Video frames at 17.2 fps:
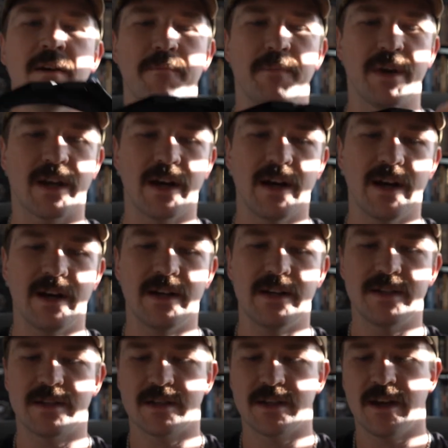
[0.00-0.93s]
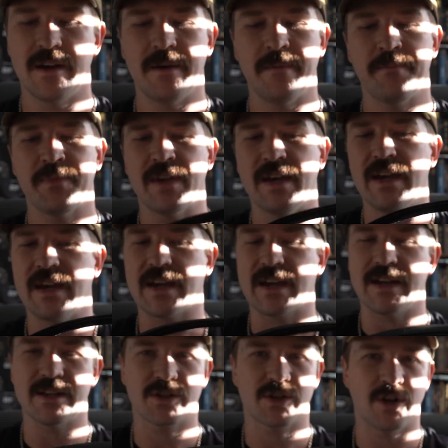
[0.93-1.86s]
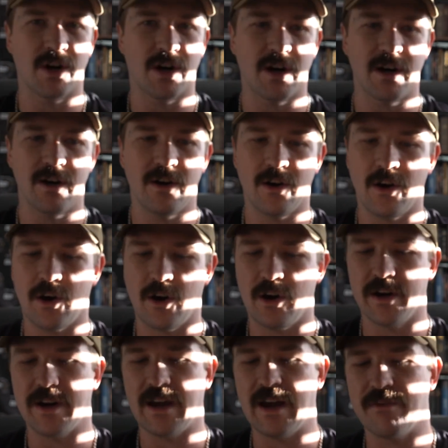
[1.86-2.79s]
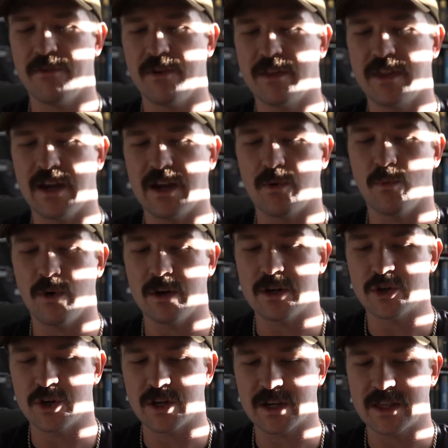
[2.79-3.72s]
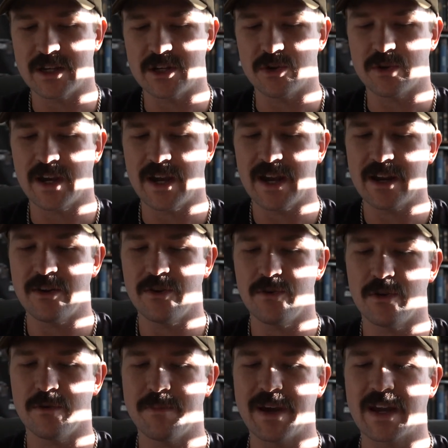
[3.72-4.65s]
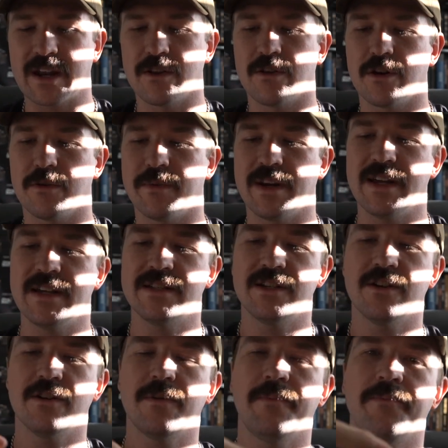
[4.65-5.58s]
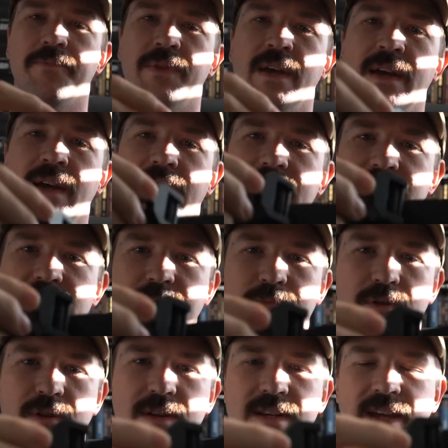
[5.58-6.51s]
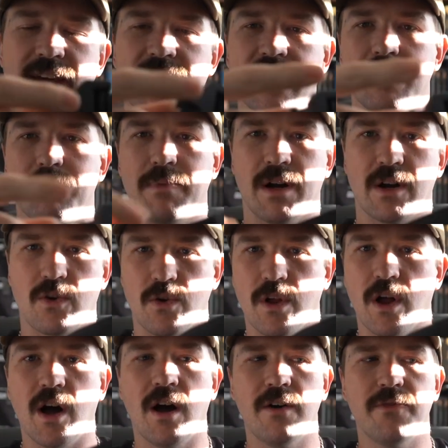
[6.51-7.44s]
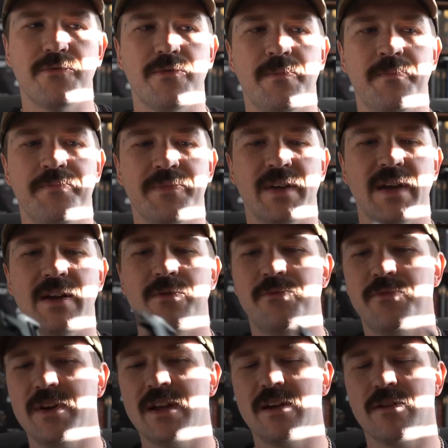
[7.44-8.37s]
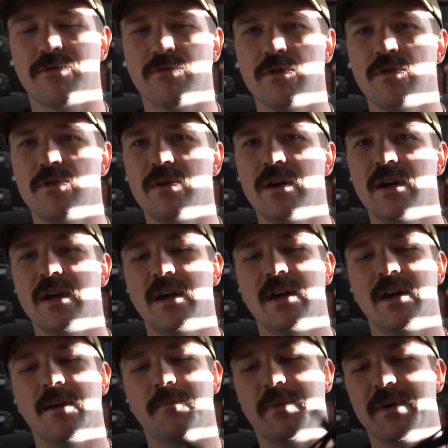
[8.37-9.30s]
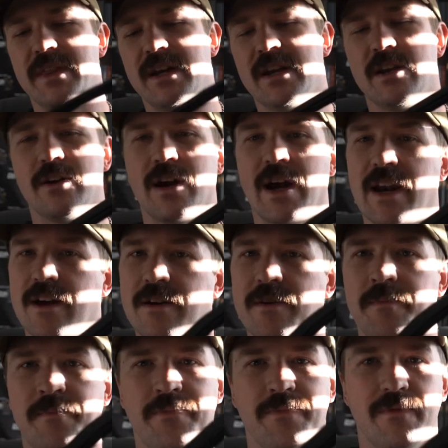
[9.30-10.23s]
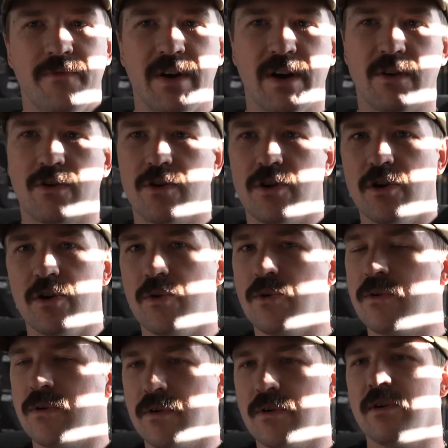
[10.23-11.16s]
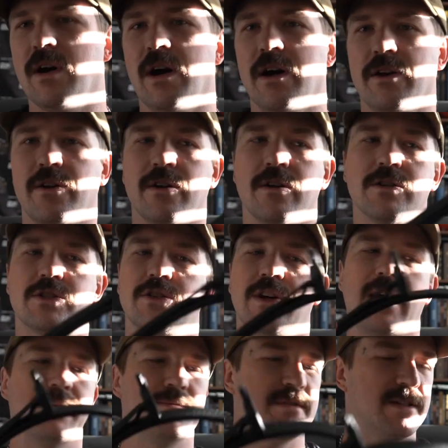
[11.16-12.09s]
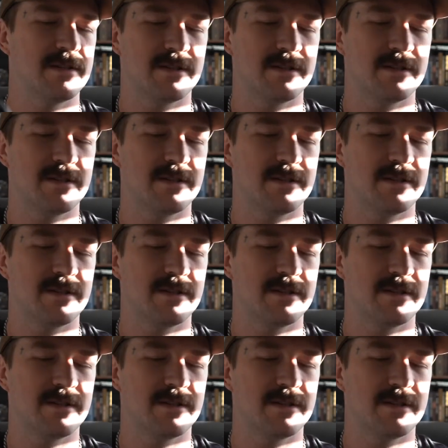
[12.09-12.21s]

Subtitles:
because it gets caught on everything. One trick that you can do to make it a little bit easier is completely take the buckle off and feed it through, but then you gotta Velcro under your straps.